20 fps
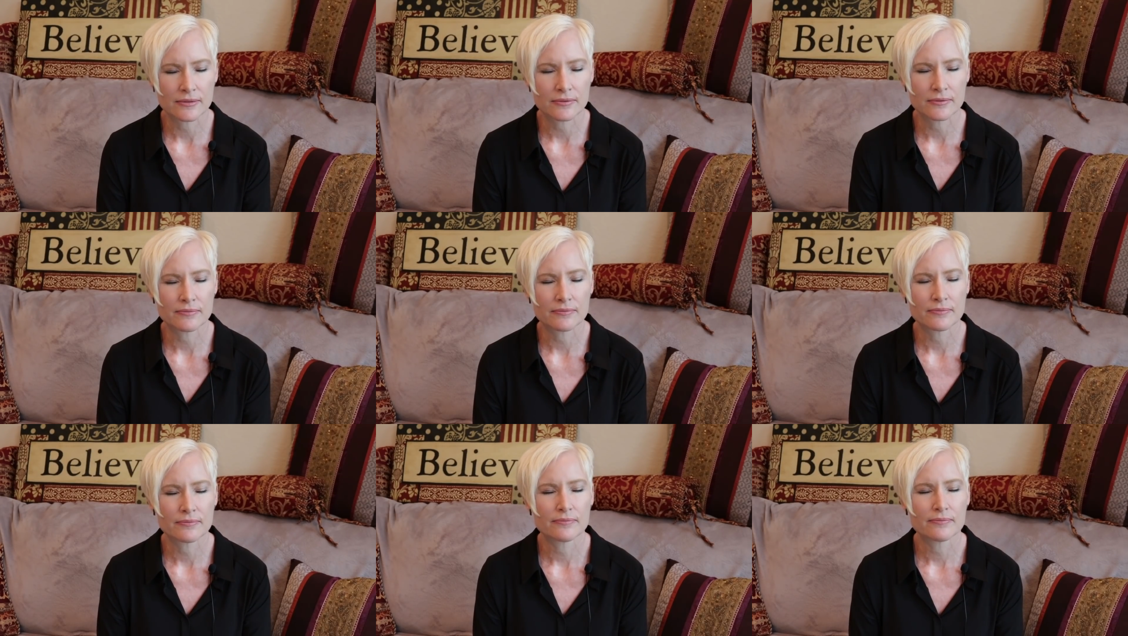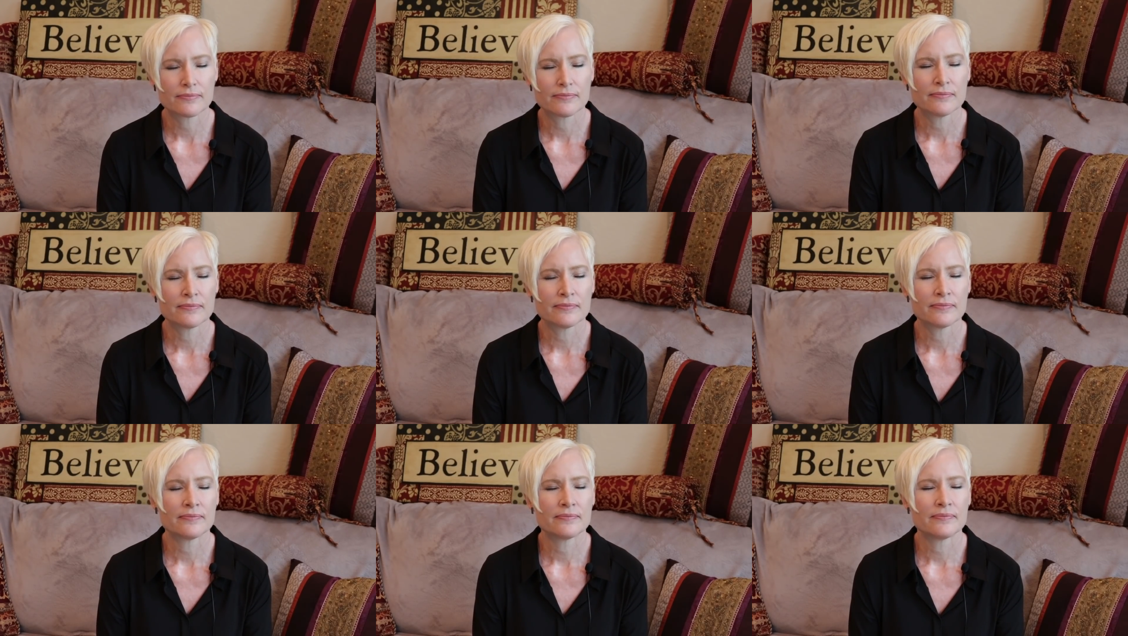
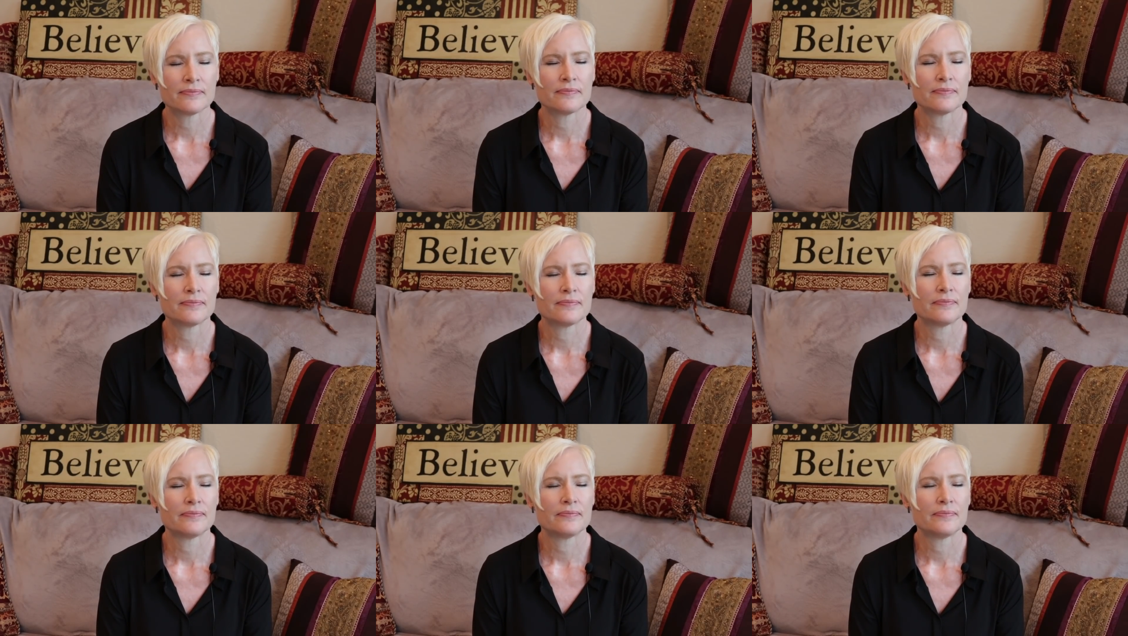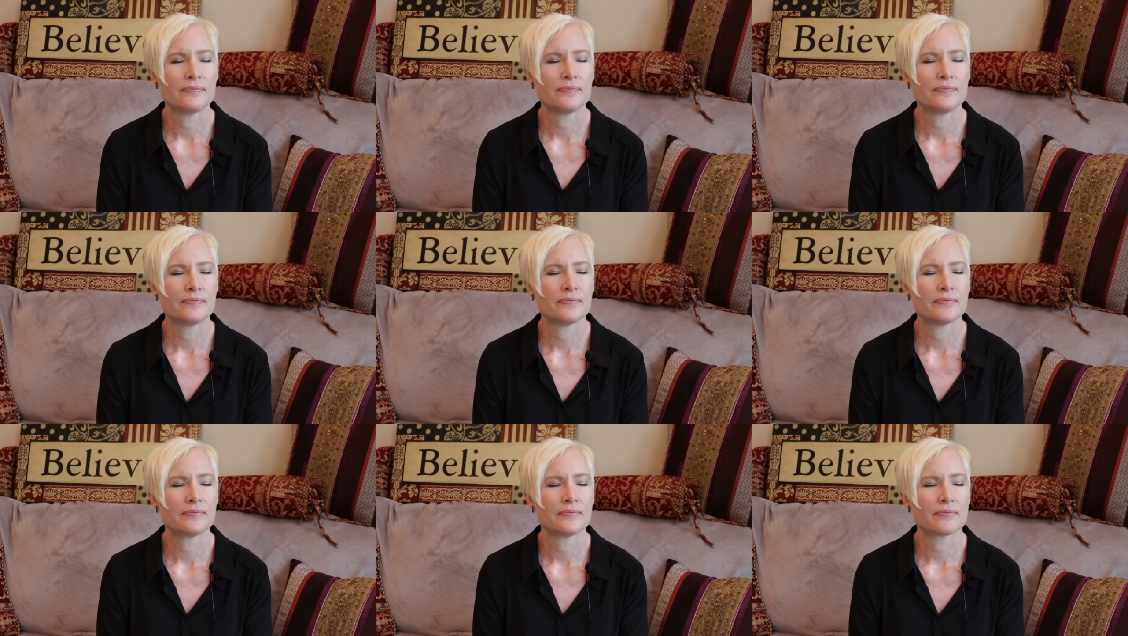
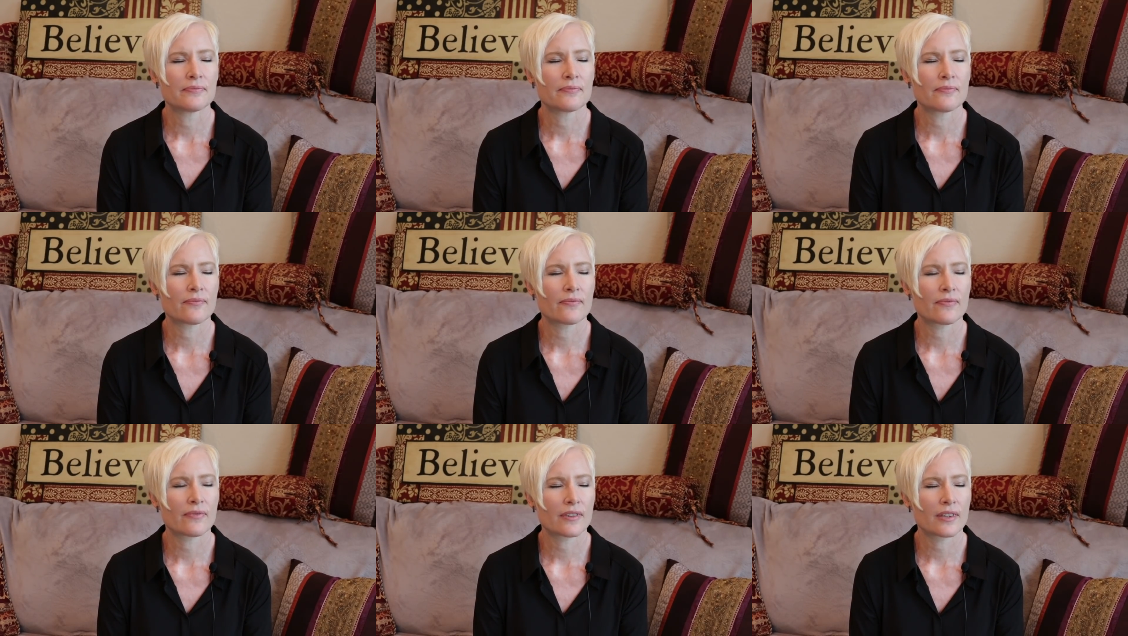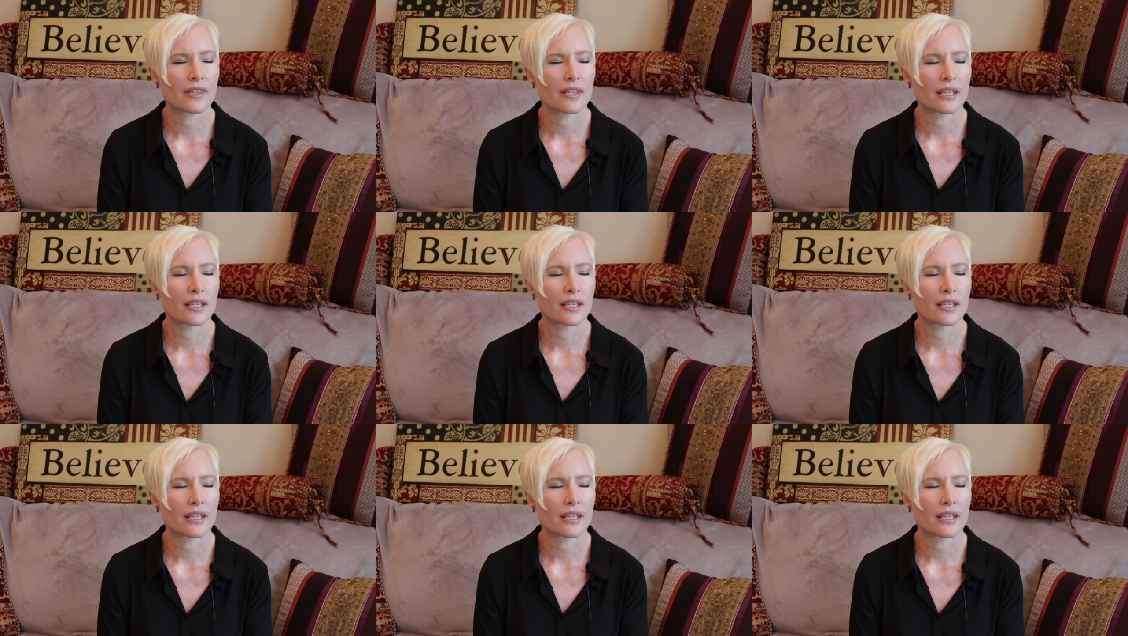Nothing is said.